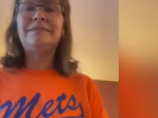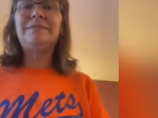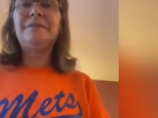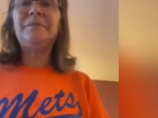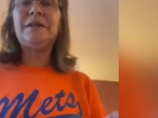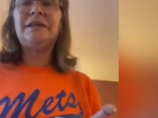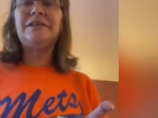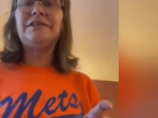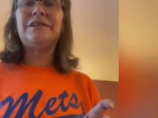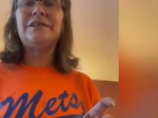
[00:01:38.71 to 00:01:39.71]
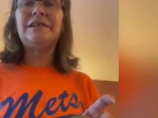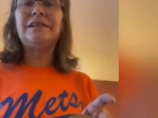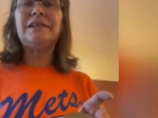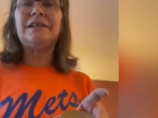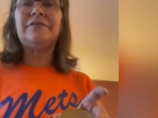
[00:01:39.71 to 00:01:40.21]
Let me put it here so you can
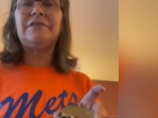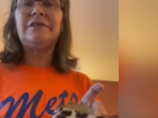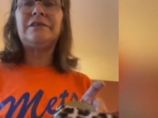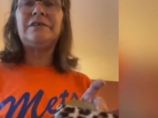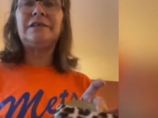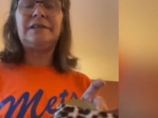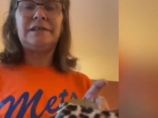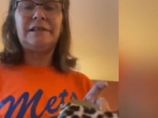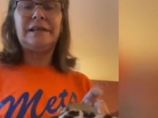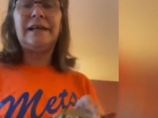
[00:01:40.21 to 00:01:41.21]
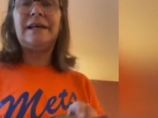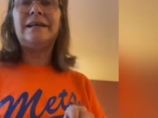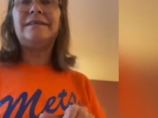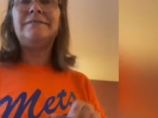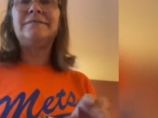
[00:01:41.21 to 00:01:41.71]
get a real good look at
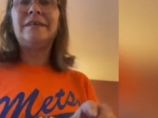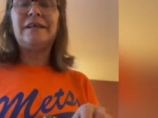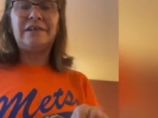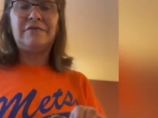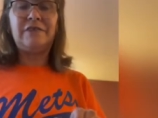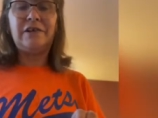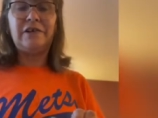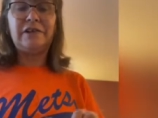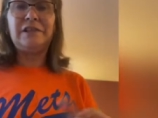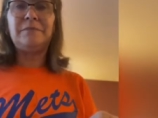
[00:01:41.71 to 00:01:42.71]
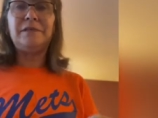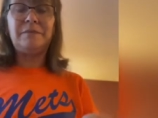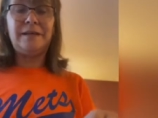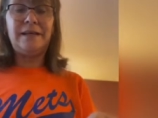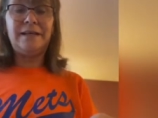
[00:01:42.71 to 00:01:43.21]
it. It is very cheaply
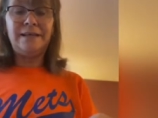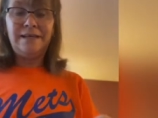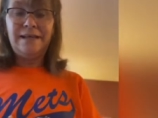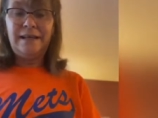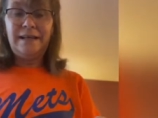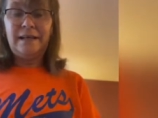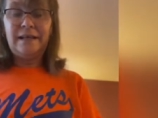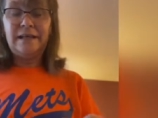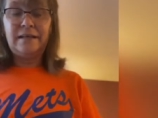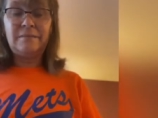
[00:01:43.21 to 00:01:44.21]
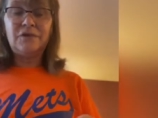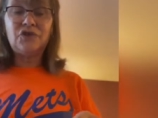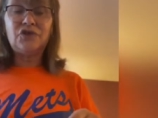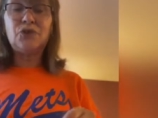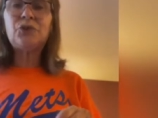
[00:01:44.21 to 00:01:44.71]
made. They come
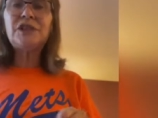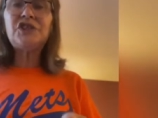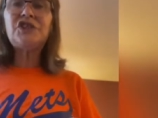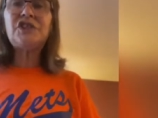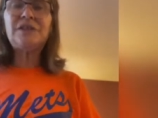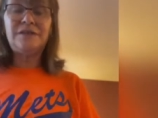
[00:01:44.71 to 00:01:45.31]
squished.